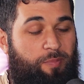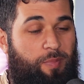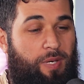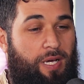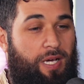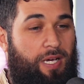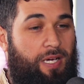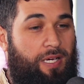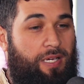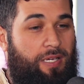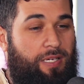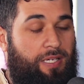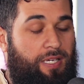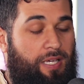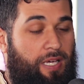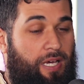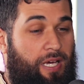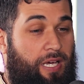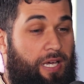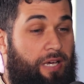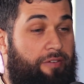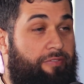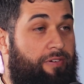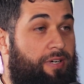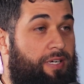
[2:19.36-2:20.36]
I
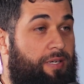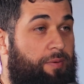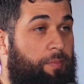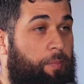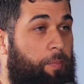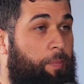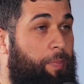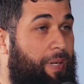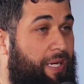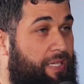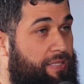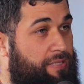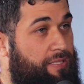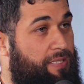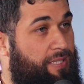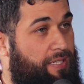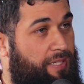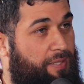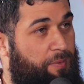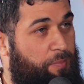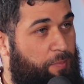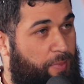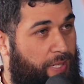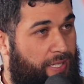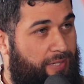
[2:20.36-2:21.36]
have a Basque
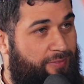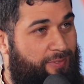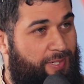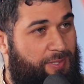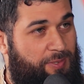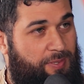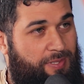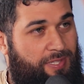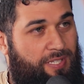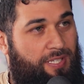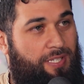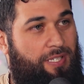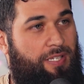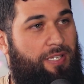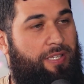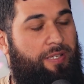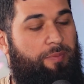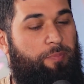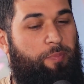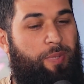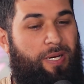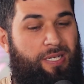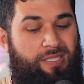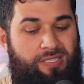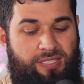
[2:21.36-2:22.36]
background.
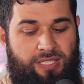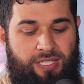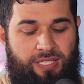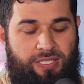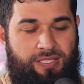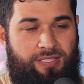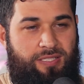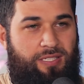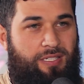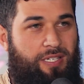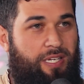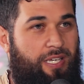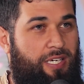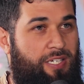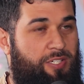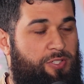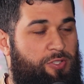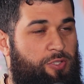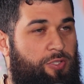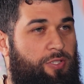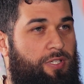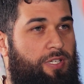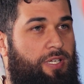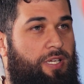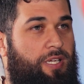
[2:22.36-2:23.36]
Basque is a
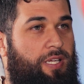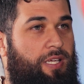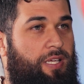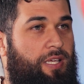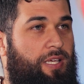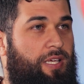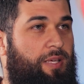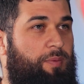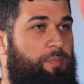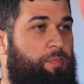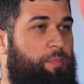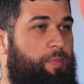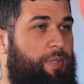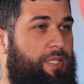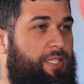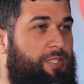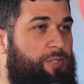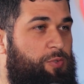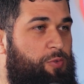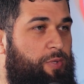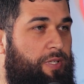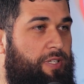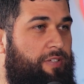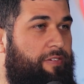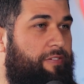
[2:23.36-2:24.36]
nation in
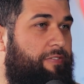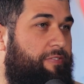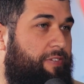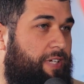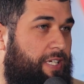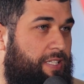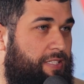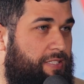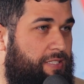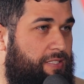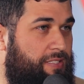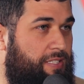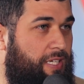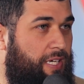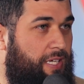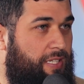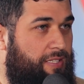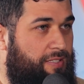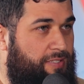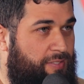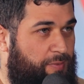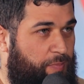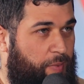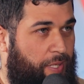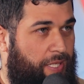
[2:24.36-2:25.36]
between France
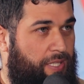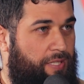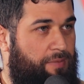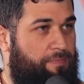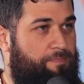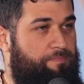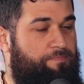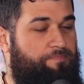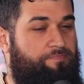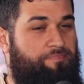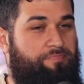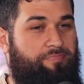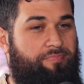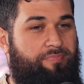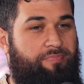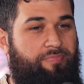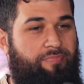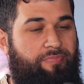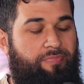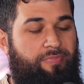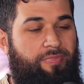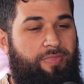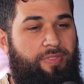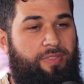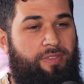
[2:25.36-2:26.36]
and Spain.
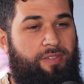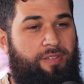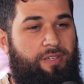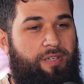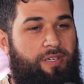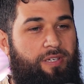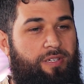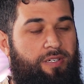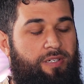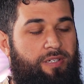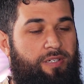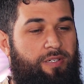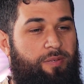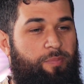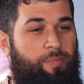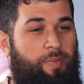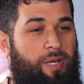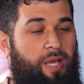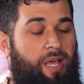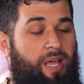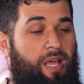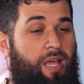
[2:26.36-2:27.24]
And